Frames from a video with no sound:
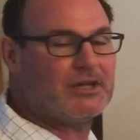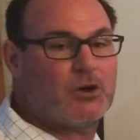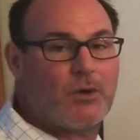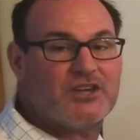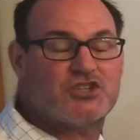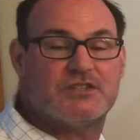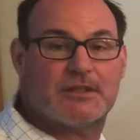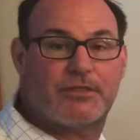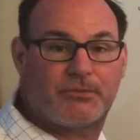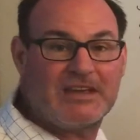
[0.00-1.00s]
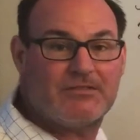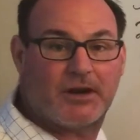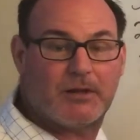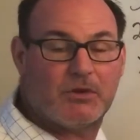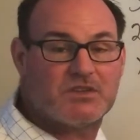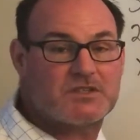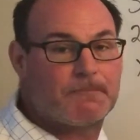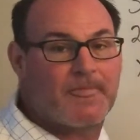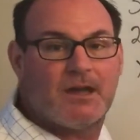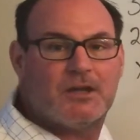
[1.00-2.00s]
equations and three variables.
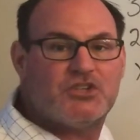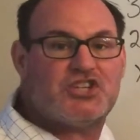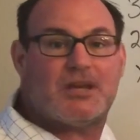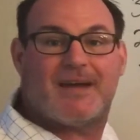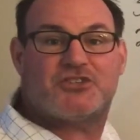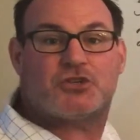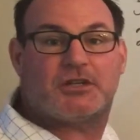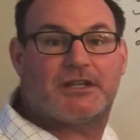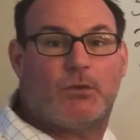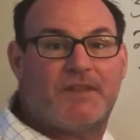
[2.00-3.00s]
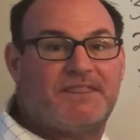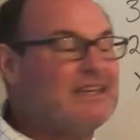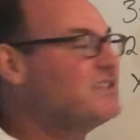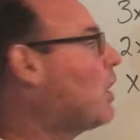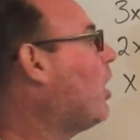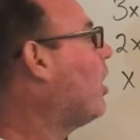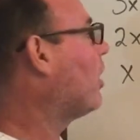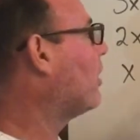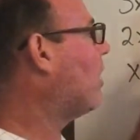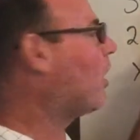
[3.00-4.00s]
Geometrically, what these
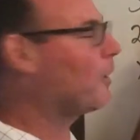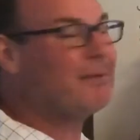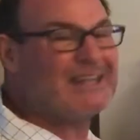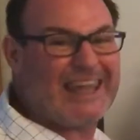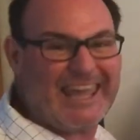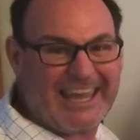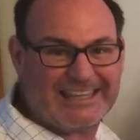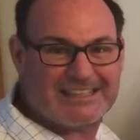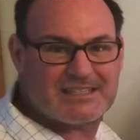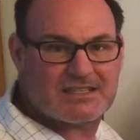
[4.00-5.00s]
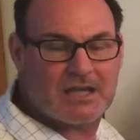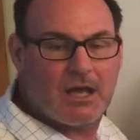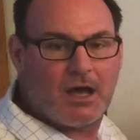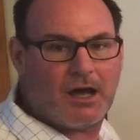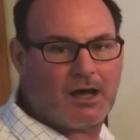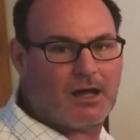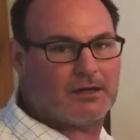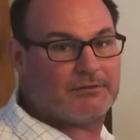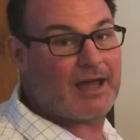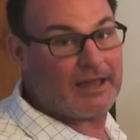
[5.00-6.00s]
are planes,
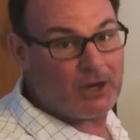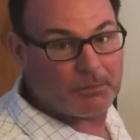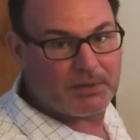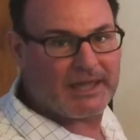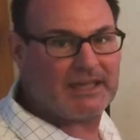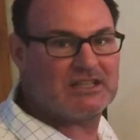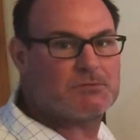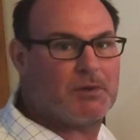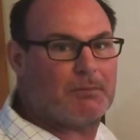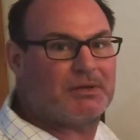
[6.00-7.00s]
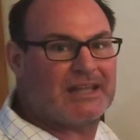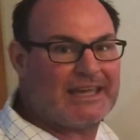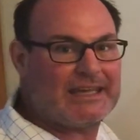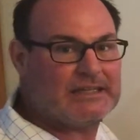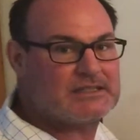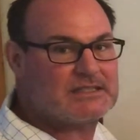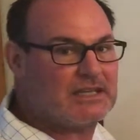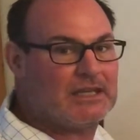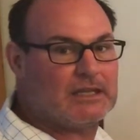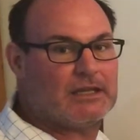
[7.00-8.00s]
not airplanes, but planes
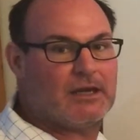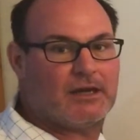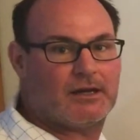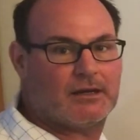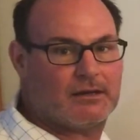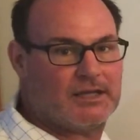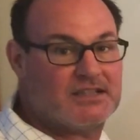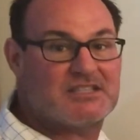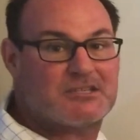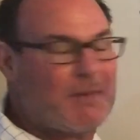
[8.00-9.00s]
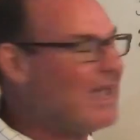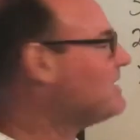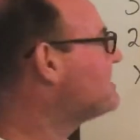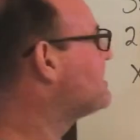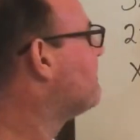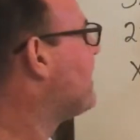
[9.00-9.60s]
in space.